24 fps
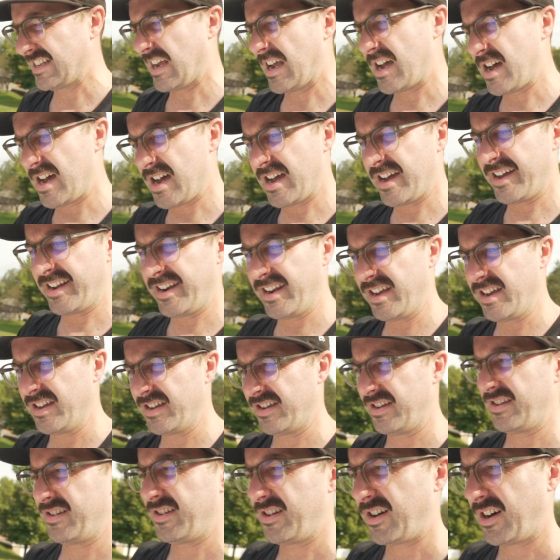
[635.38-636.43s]
on
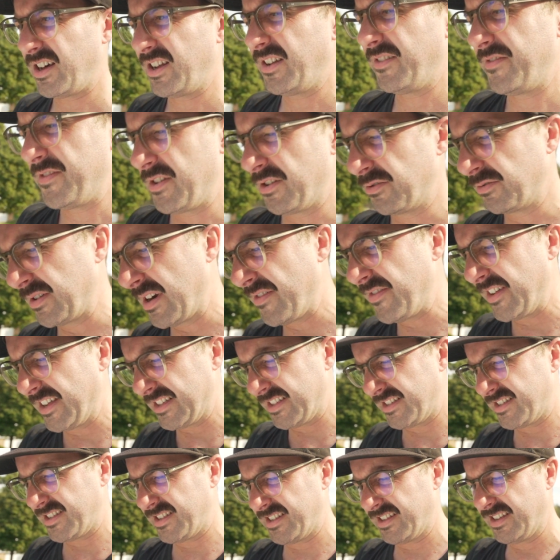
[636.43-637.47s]
all of the
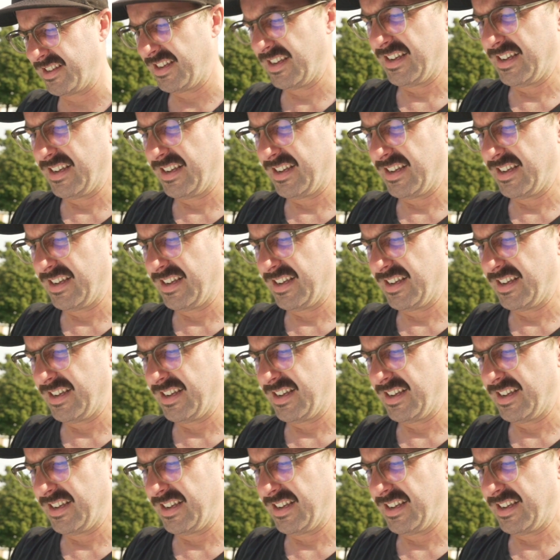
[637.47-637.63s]
rivets